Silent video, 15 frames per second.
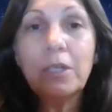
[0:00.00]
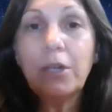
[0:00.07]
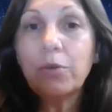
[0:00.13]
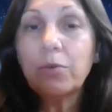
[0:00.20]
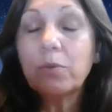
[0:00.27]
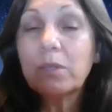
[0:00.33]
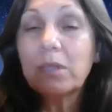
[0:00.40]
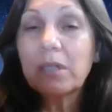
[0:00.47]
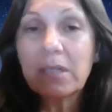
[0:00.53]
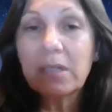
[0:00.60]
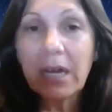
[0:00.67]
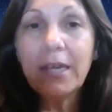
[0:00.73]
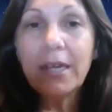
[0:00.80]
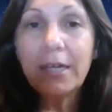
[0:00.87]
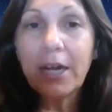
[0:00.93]
you know,
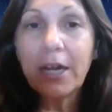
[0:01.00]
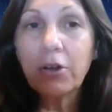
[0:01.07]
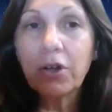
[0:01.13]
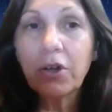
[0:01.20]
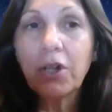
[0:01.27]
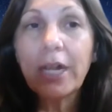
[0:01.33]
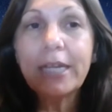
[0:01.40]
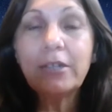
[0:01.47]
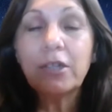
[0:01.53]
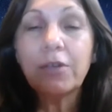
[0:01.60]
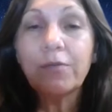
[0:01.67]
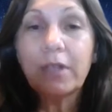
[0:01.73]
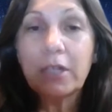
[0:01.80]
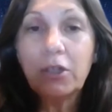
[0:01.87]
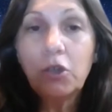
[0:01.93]
society, our
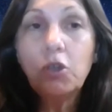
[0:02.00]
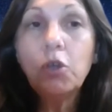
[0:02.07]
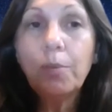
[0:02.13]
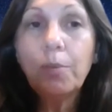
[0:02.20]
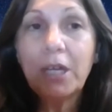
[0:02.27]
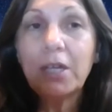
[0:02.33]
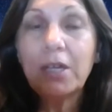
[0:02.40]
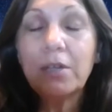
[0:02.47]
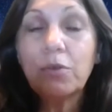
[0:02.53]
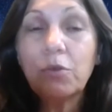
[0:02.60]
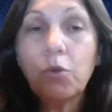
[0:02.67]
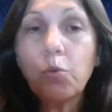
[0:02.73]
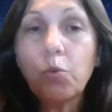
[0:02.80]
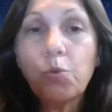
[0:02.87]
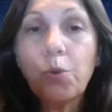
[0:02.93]
collective, the human
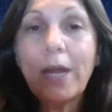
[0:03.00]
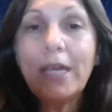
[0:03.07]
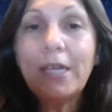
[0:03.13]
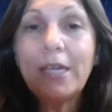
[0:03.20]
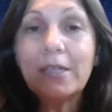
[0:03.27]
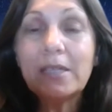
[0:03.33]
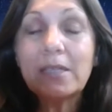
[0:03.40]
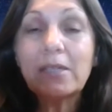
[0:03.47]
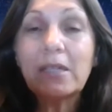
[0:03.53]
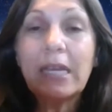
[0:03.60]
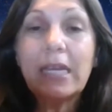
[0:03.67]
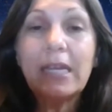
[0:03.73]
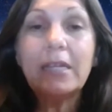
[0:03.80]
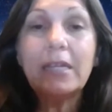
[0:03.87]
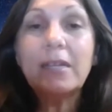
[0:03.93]
race
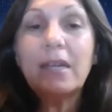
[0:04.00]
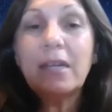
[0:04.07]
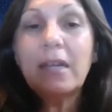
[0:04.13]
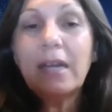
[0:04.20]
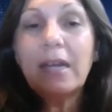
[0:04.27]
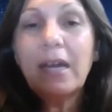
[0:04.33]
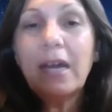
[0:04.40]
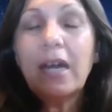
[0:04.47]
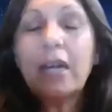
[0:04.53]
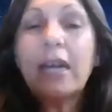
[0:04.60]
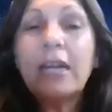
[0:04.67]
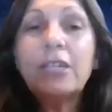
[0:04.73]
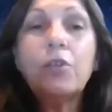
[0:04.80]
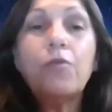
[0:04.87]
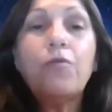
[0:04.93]
in a
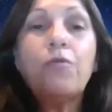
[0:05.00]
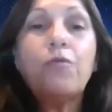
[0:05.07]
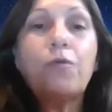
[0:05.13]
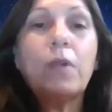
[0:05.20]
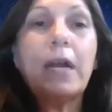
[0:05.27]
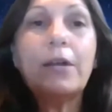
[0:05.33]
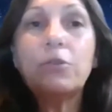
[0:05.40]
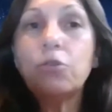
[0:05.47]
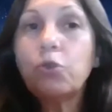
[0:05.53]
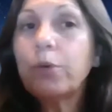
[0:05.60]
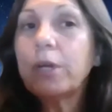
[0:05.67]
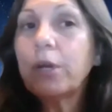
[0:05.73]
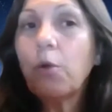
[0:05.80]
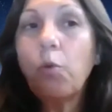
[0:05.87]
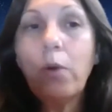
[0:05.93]
kind of
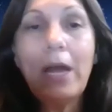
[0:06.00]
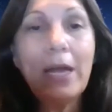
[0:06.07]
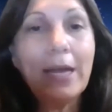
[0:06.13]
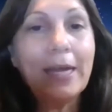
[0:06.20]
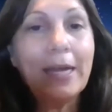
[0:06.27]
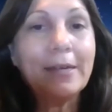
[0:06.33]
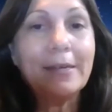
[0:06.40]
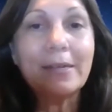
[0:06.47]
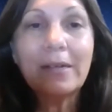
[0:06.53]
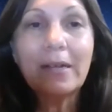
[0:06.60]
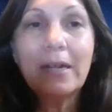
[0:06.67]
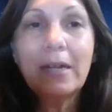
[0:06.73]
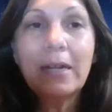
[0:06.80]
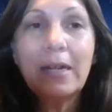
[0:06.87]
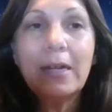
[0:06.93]
floundering way.
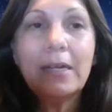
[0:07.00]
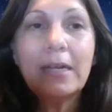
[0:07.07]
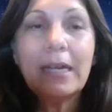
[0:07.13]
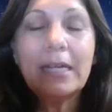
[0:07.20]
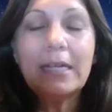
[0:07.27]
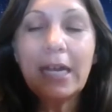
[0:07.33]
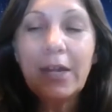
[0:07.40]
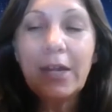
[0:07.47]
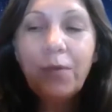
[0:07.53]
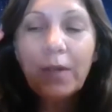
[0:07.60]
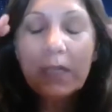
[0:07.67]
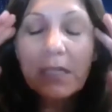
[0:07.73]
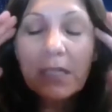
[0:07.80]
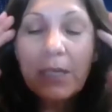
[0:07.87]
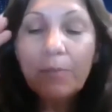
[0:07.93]
And if
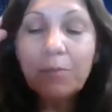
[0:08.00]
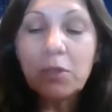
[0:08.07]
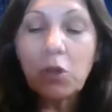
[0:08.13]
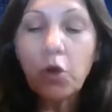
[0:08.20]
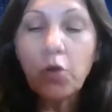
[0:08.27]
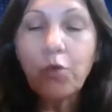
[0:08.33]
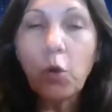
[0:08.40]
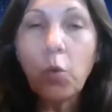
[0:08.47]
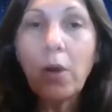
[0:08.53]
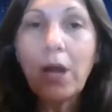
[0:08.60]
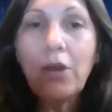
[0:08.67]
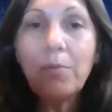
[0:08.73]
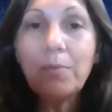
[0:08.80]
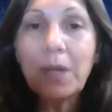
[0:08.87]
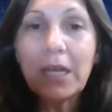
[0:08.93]
it seems
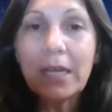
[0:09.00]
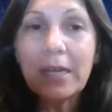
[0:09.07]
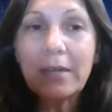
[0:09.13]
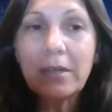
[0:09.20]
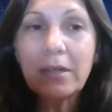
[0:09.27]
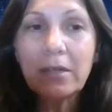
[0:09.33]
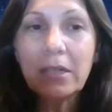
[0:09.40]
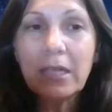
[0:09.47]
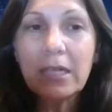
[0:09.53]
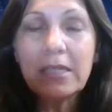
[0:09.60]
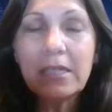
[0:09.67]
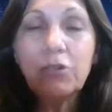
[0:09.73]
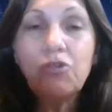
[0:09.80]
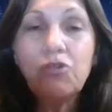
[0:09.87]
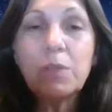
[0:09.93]
overwhelming, they
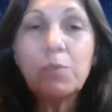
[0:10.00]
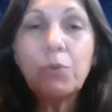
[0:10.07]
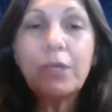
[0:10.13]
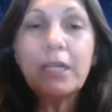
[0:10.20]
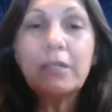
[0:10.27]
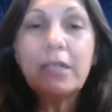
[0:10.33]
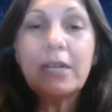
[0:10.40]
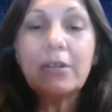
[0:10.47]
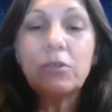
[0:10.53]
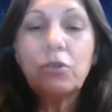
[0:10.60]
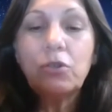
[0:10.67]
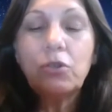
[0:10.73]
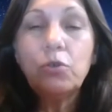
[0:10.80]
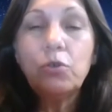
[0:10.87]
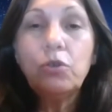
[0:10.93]
say, just bring it down
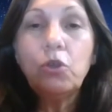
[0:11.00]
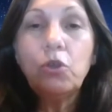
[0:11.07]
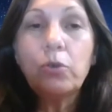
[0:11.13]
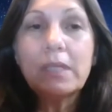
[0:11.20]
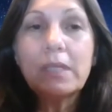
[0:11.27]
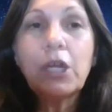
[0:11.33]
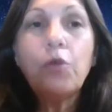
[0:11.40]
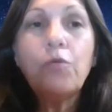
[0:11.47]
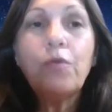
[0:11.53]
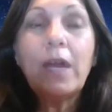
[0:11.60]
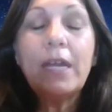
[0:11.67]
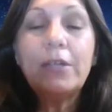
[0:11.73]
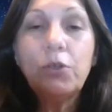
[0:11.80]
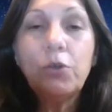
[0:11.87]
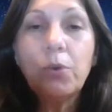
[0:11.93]
to yourself
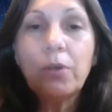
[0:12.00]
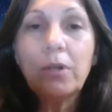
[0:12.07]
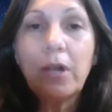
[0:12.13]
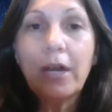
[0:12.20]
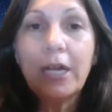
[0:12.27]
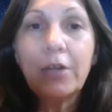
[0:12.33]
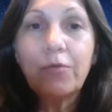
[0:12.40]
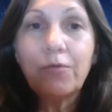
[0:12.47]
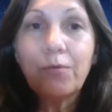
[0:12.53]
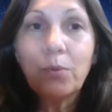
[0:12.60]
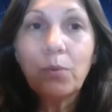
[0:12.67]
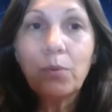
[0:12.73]
and your life.